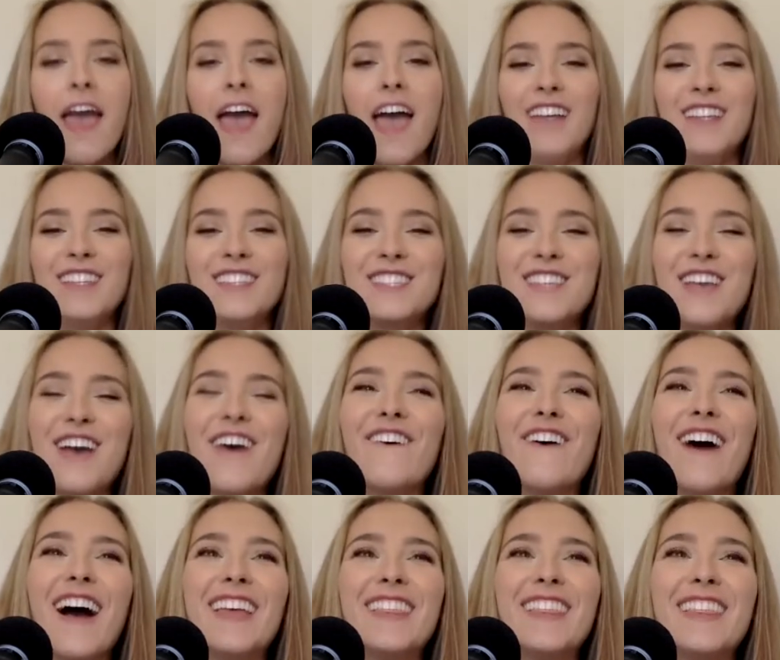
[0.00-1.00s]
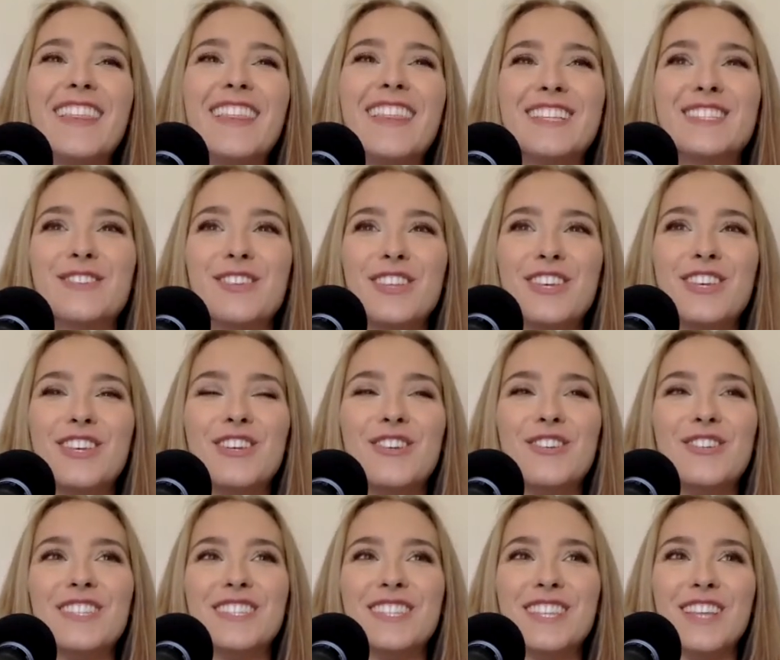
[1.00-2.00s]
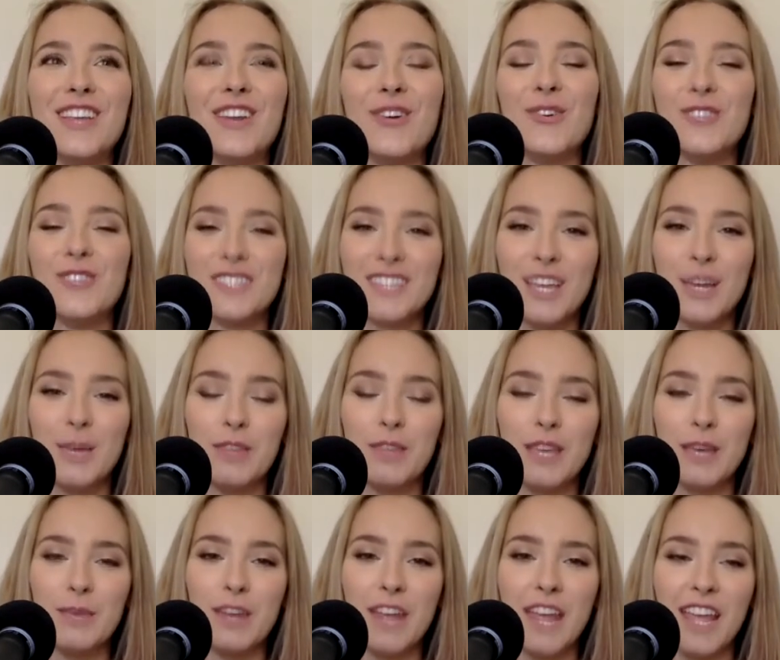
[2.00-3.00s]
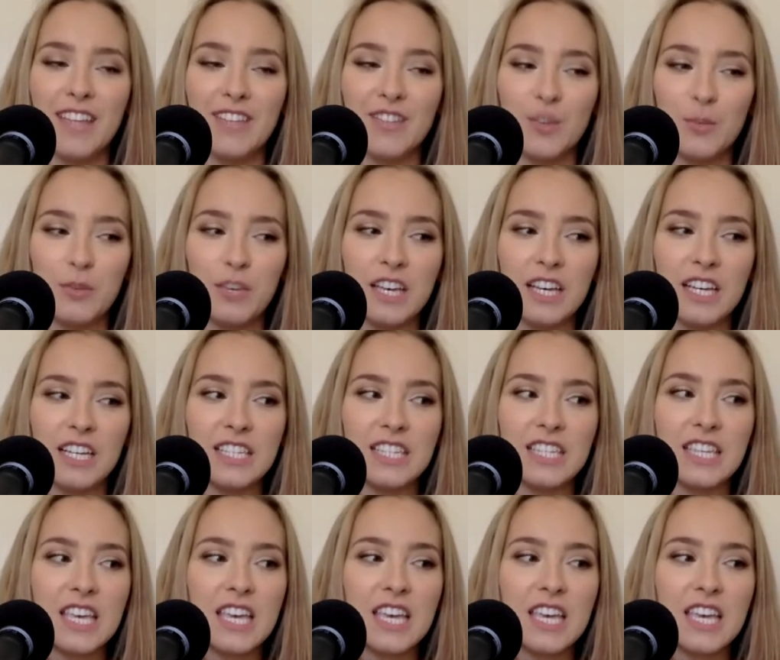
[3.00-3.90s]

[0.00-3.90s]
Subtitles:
And so I think it's really cute to see that whole scene with him and Hazel because